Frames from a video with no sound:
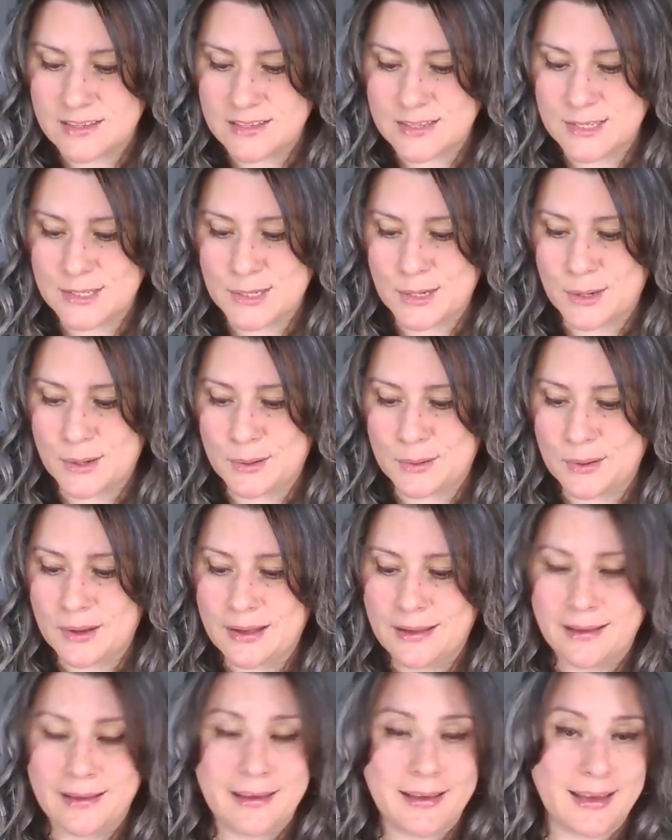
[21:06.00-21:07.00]
So
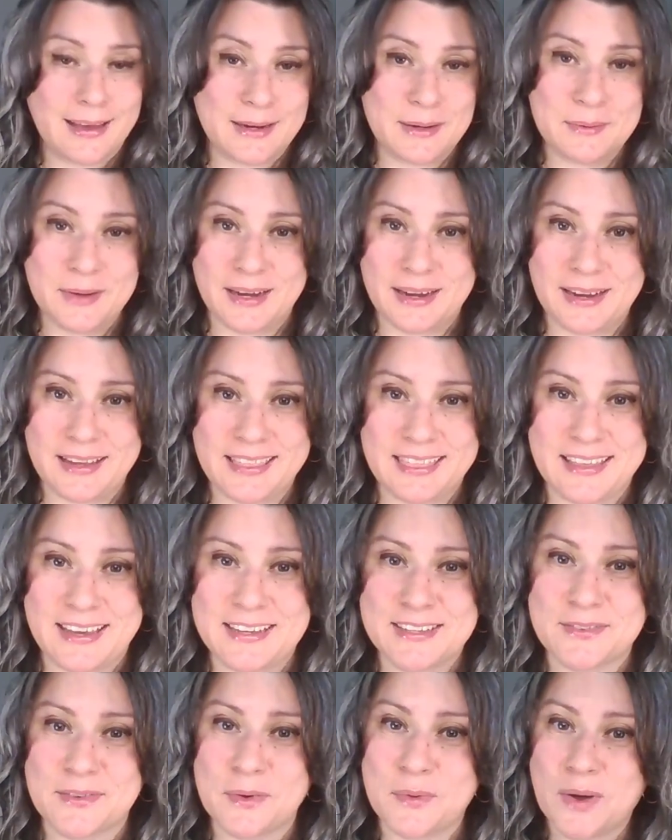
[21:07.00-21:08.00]
anyway,
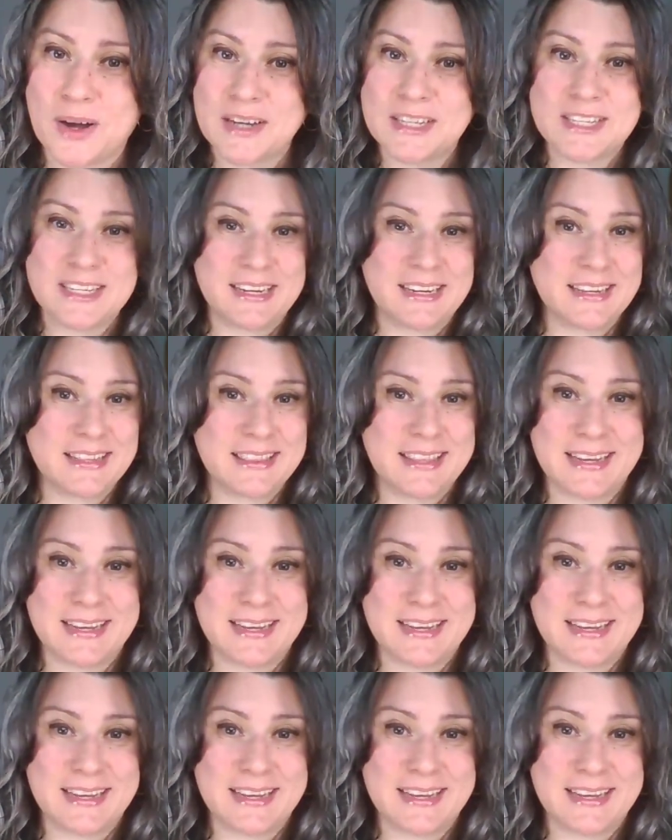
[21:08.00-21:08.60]
thanks for watching.